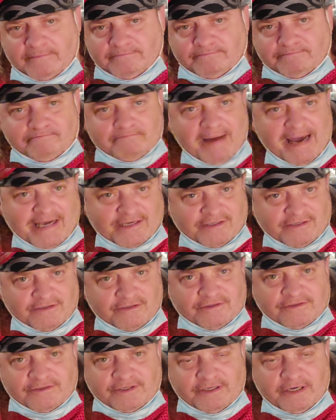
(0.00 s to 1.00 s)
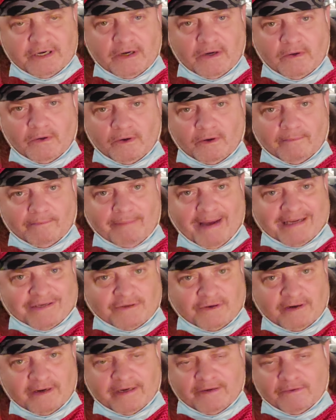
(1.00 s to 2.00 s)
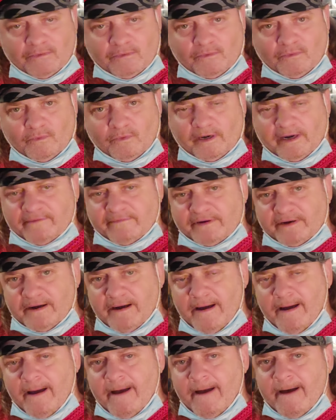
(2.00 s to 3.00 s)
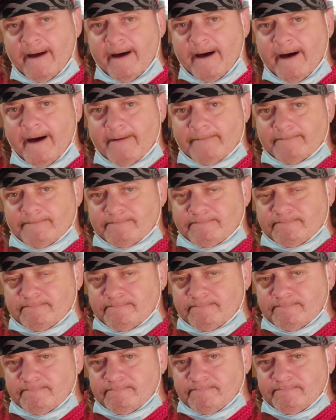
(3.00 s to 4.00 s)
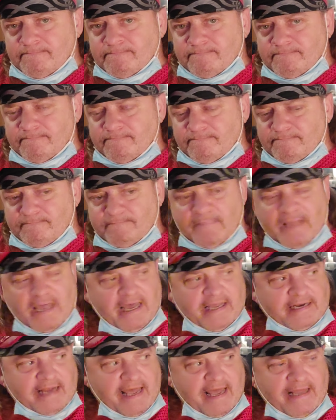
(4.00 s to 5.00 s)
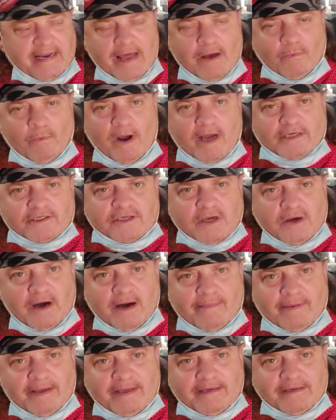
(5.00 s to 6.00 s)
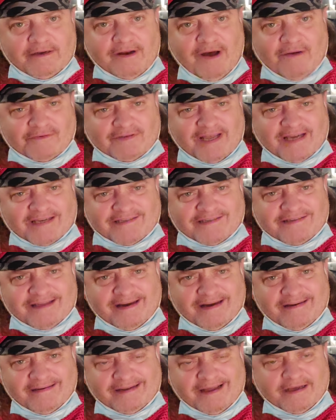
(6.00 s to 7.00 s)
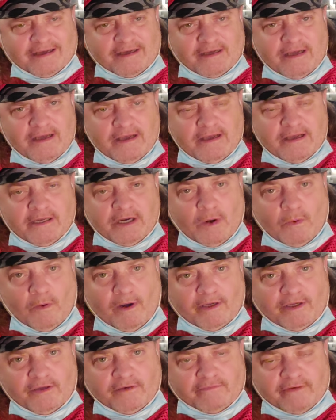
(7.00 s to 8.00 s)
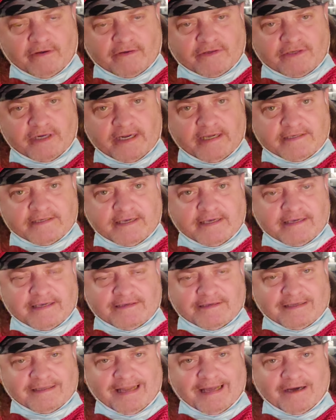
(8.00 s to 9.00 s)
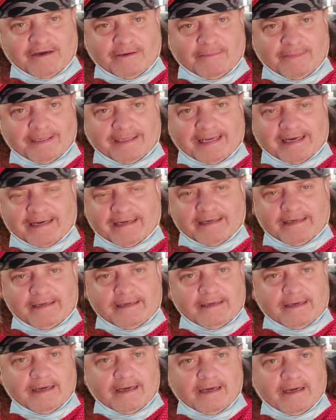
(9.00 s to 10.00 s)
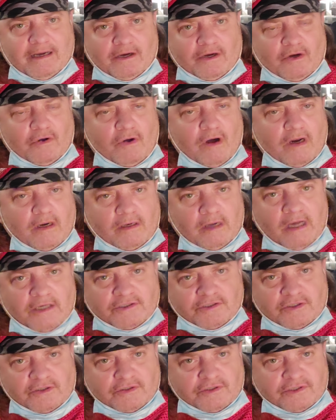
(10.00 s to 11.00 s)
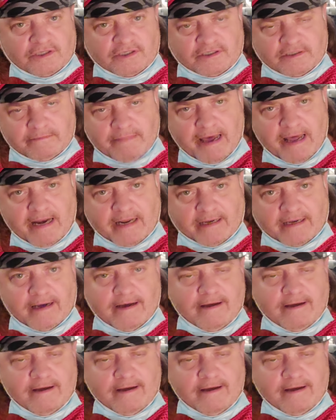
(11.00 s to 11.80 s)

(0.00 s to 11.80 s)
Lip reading: masters, or bachelorette, whatever. Um, in that way. So I mean, I was like studying like what universities is it like going to be like a chronological systematic